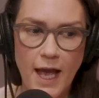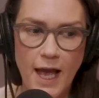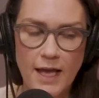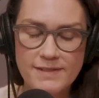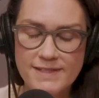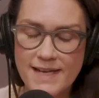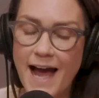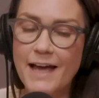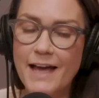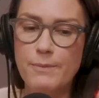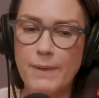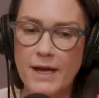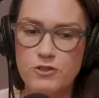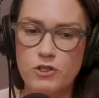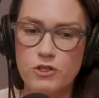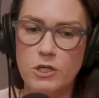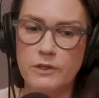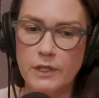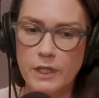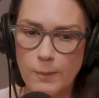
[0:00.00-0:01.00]

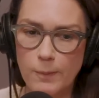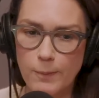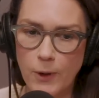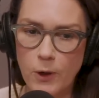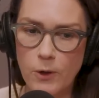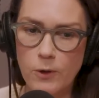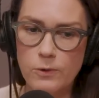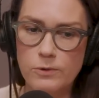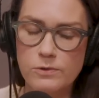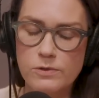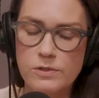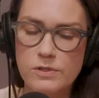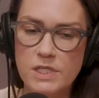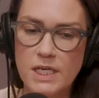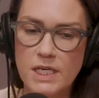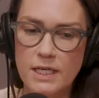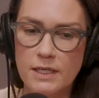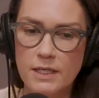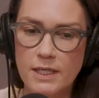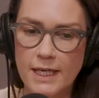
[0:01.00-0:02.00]
diametrically opposed
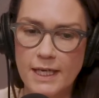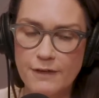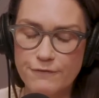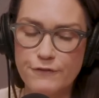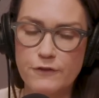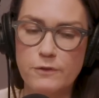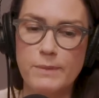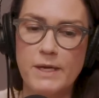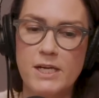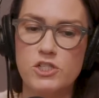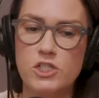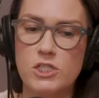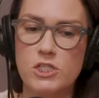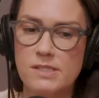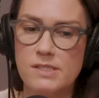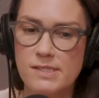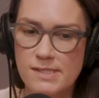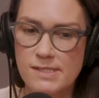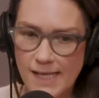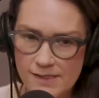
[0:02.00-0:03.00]
information
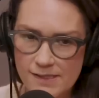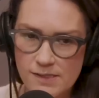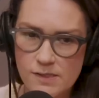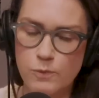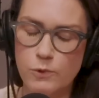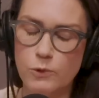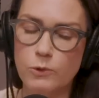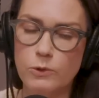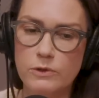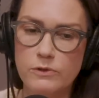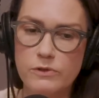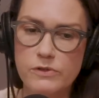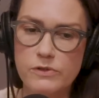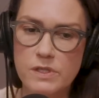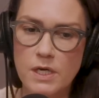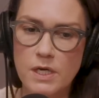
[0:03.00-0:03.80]
cesspools.